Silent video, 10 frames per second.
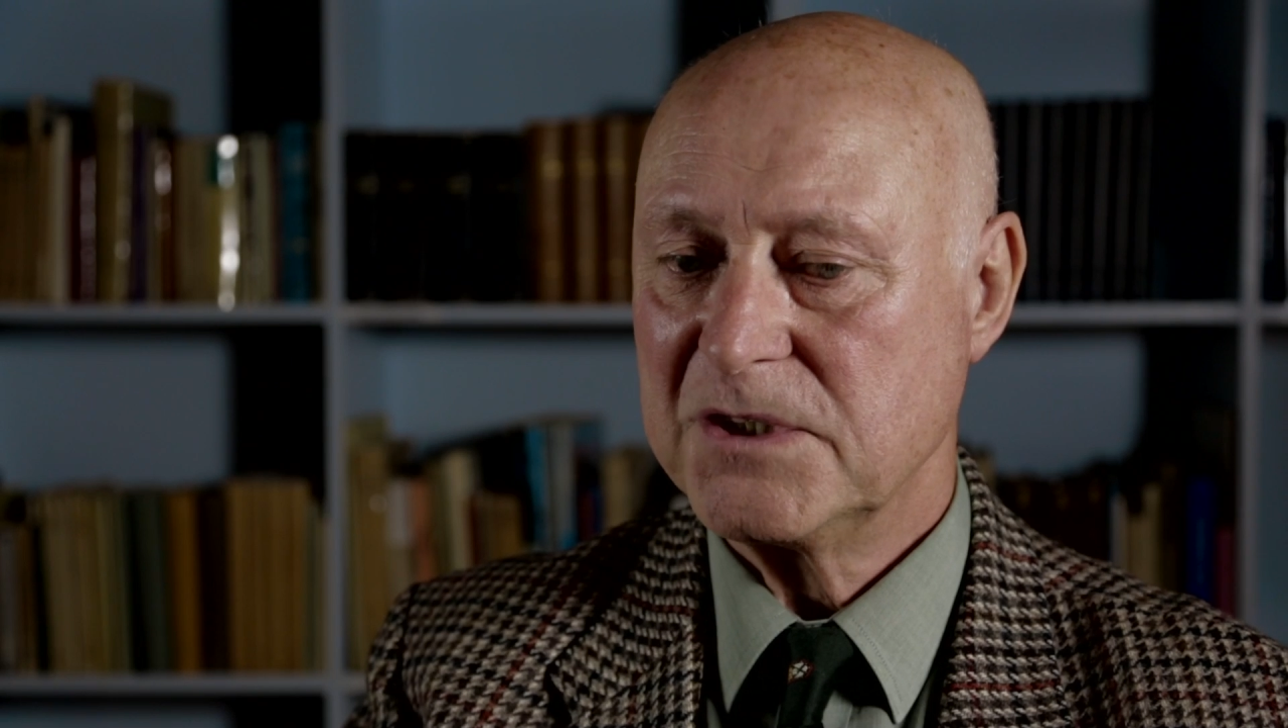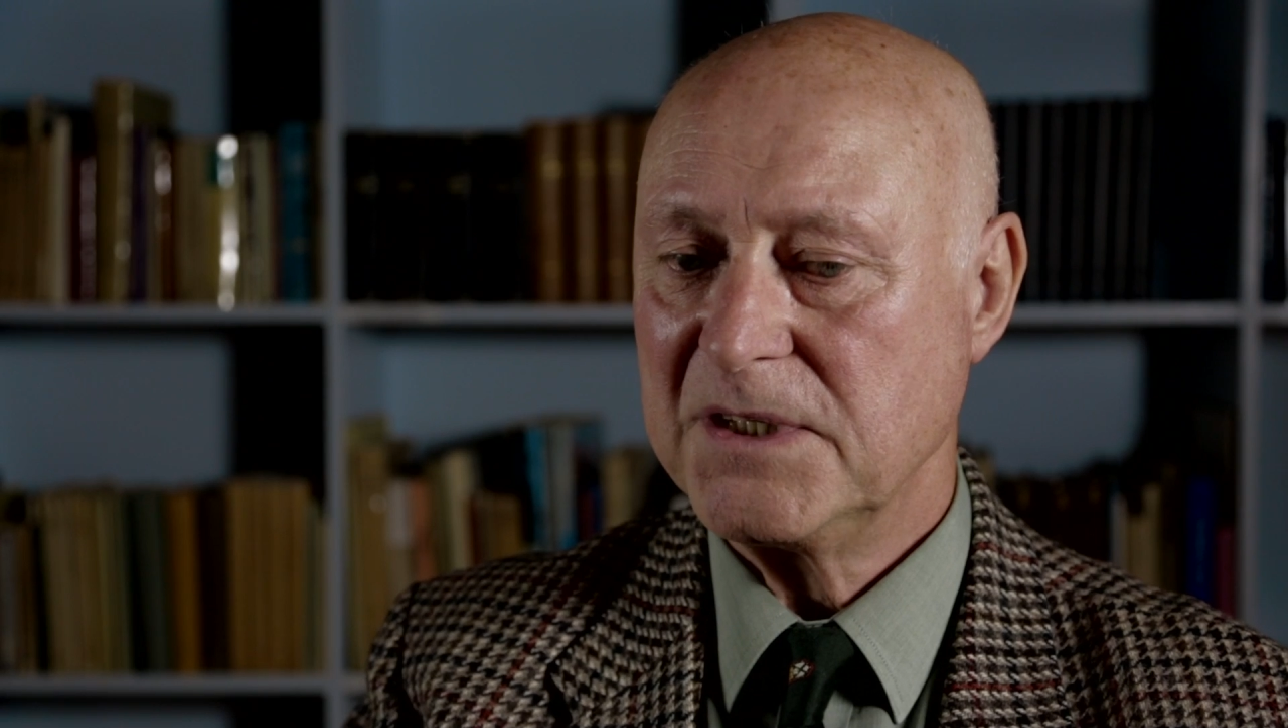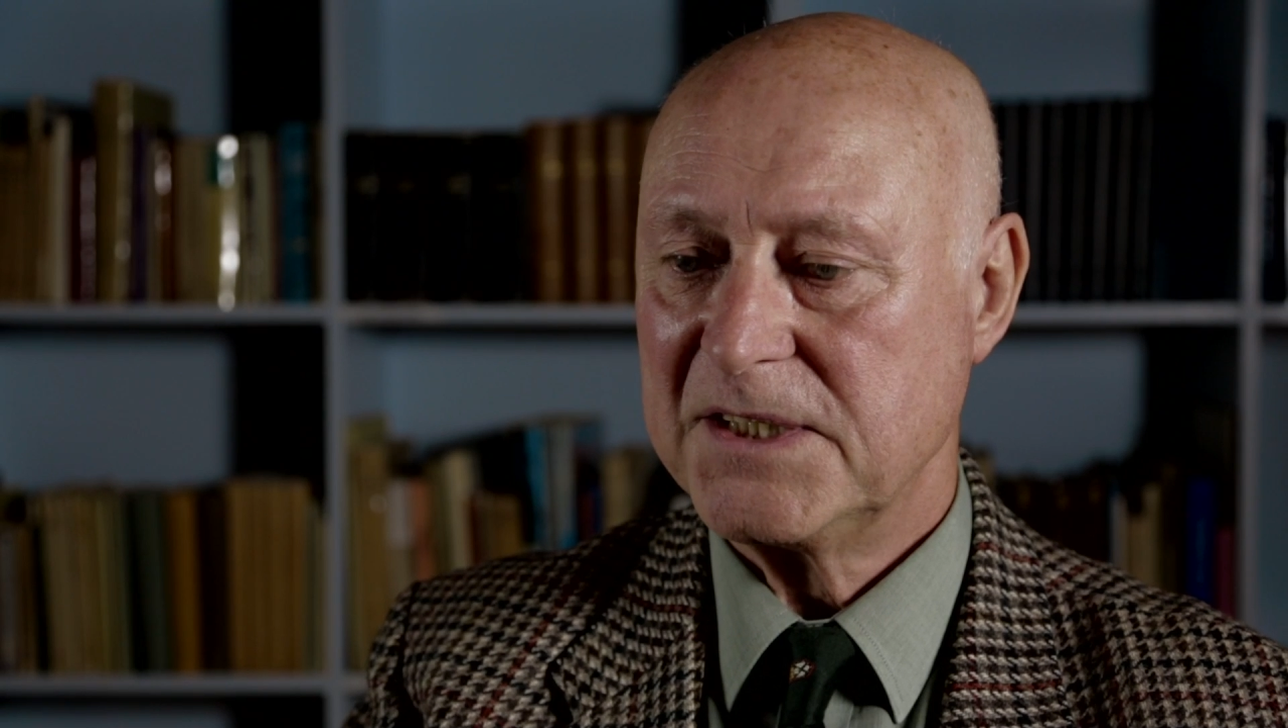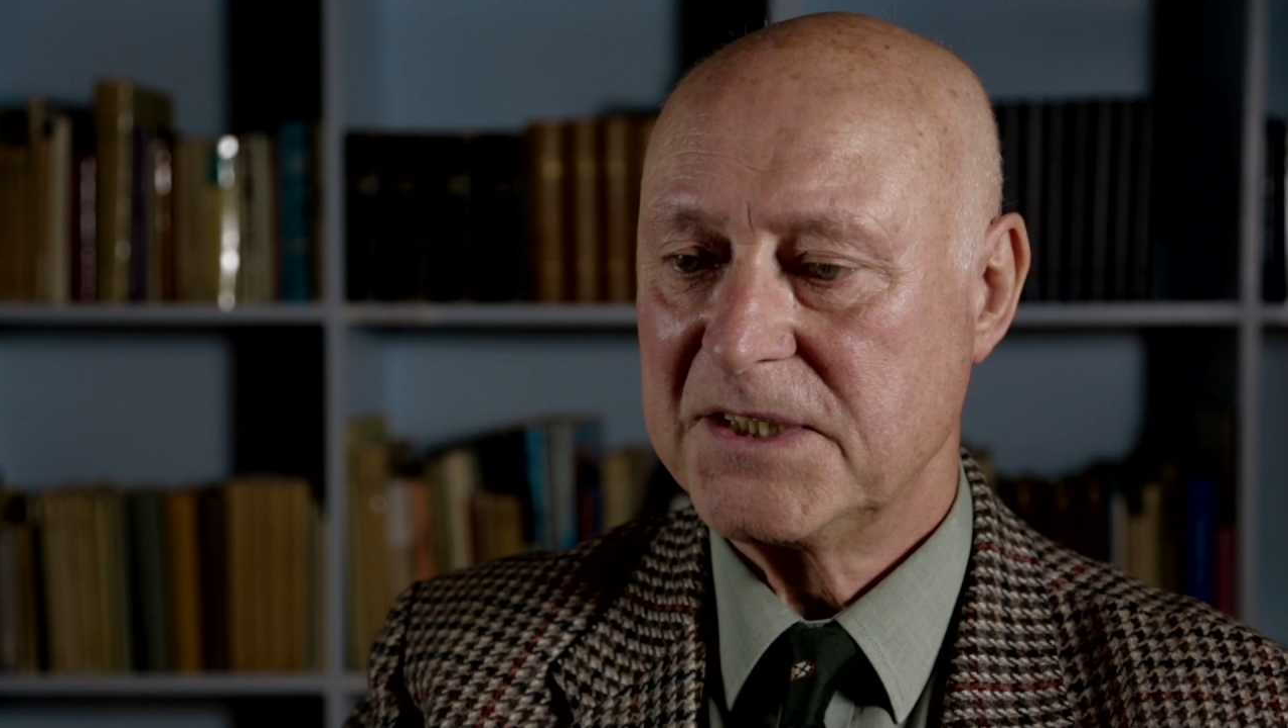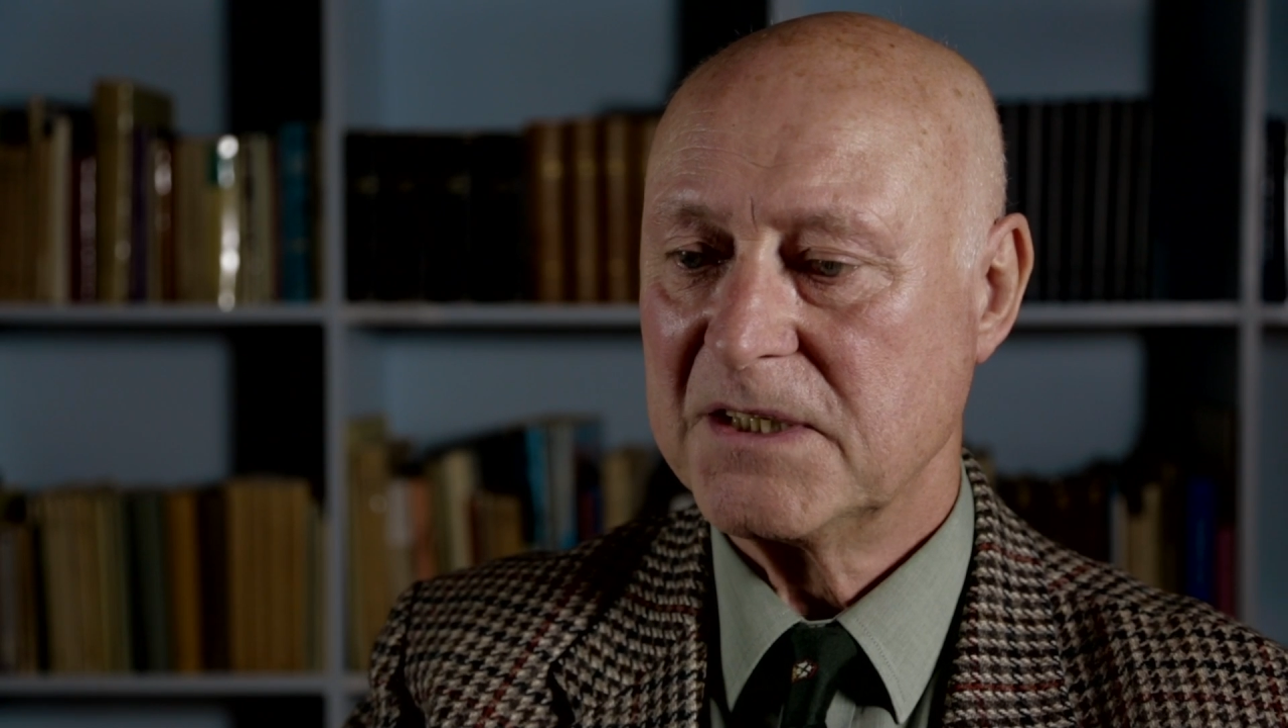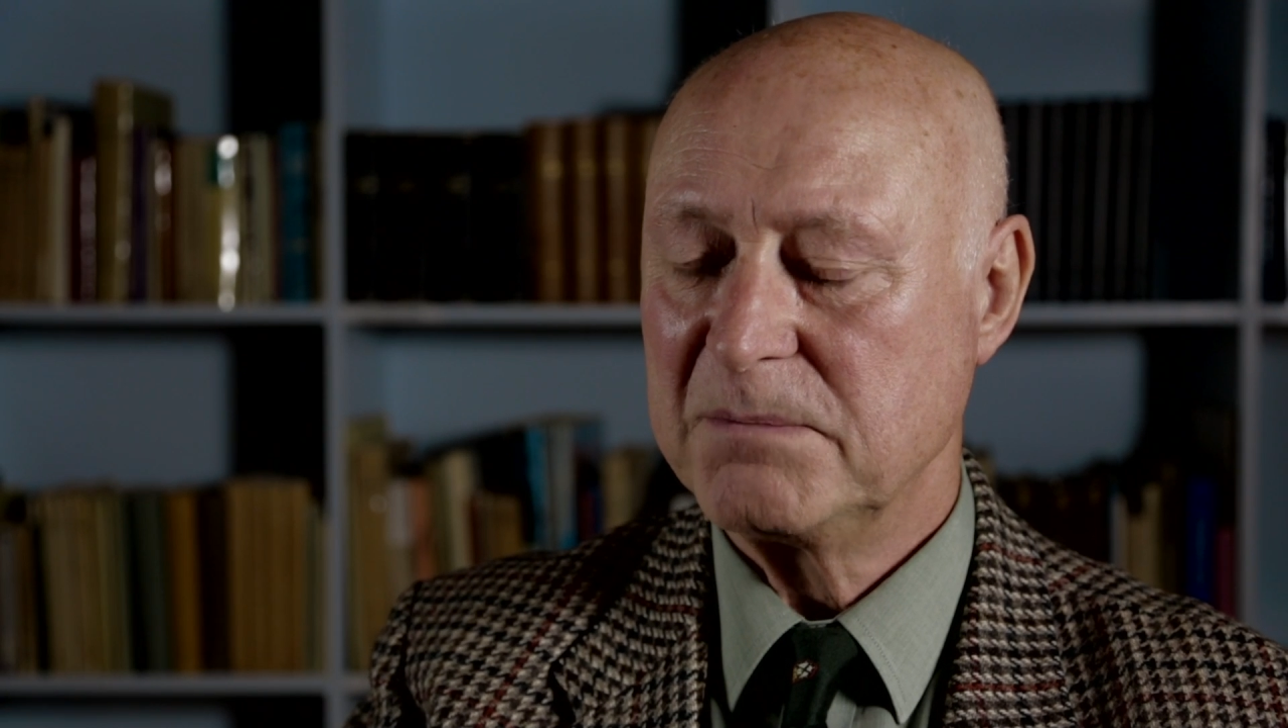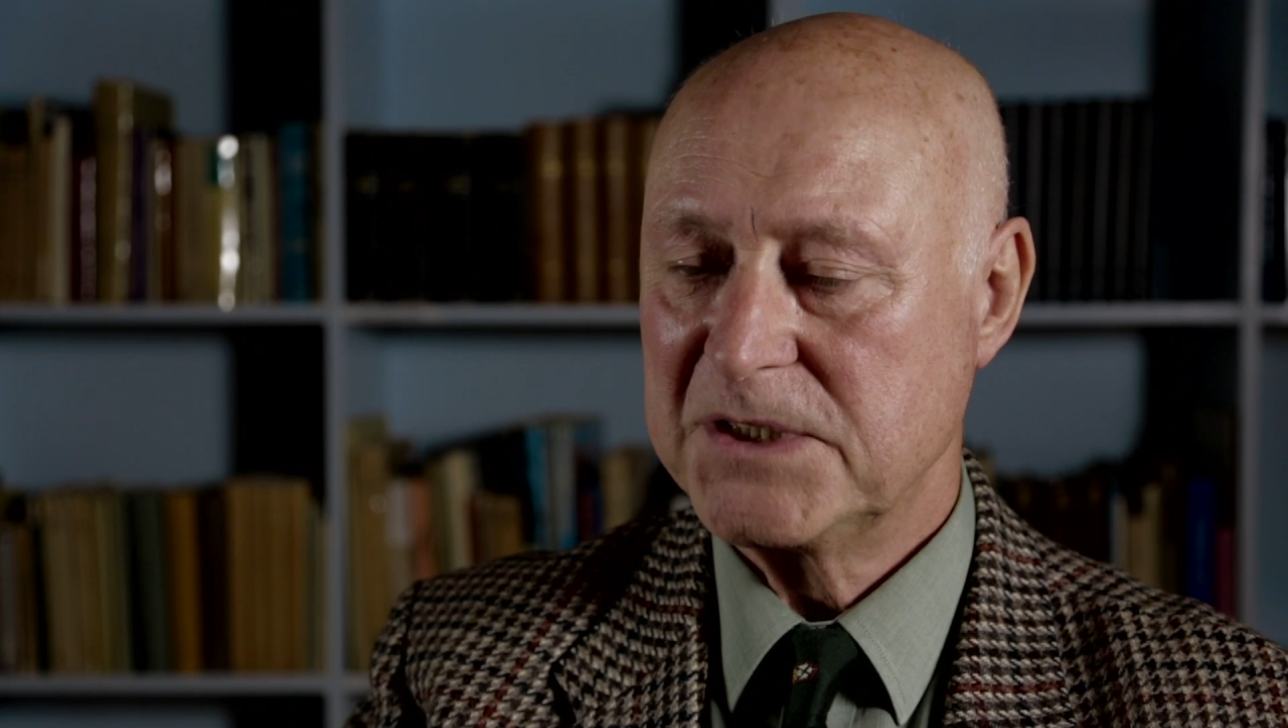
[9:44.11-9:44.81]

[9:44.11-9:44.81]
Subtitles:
genetic